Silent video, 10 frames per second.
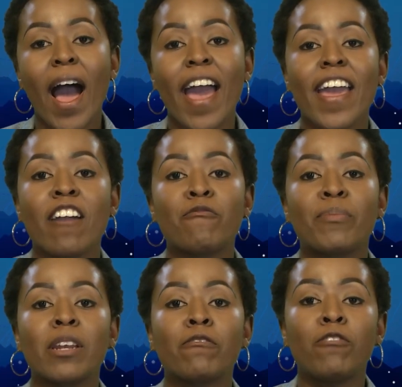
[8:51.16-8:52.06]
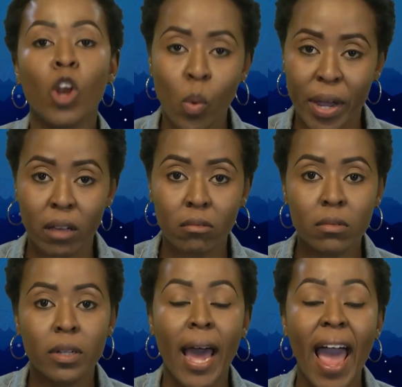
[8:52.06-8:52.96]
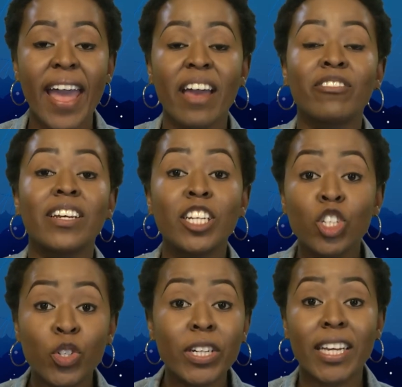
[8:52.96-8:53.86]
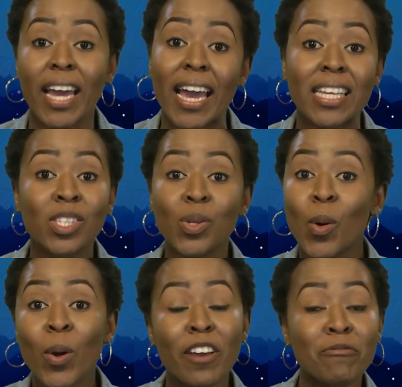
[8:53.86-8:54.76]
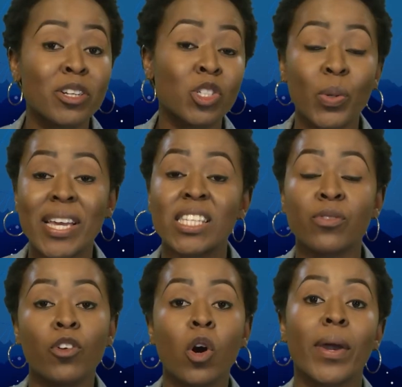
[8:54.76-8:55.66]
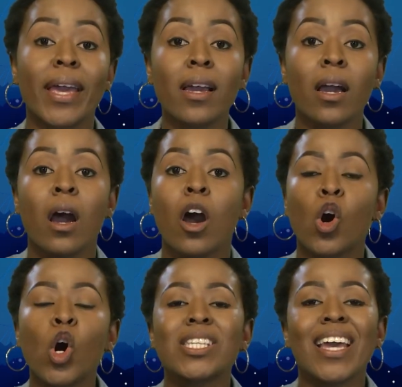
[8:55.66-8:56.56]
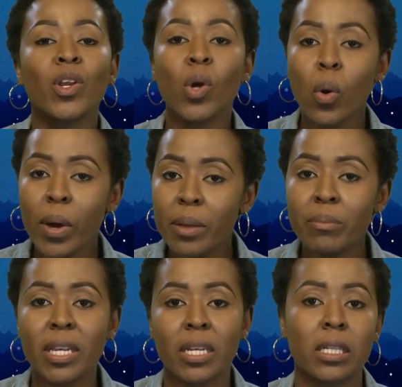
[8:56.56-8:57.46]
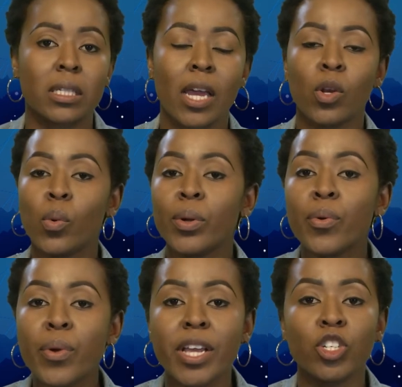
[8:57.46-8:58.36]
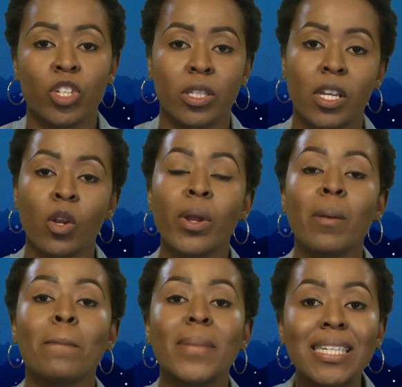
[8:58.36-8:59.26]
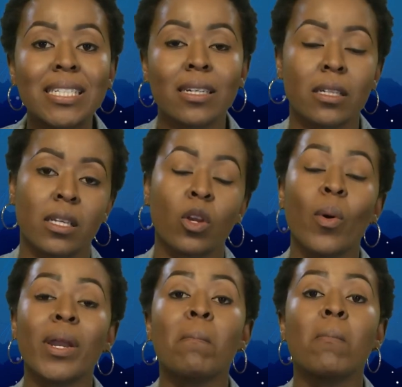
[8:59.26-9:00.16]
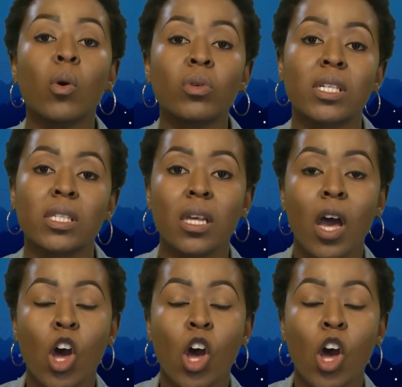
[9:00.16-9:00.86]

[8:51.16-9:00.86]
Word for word: I have been flowing? I have literally, guys, all I've been doing is flowing because I know what a mean is. I know what a range is. I know what a median is. I know what a mode is.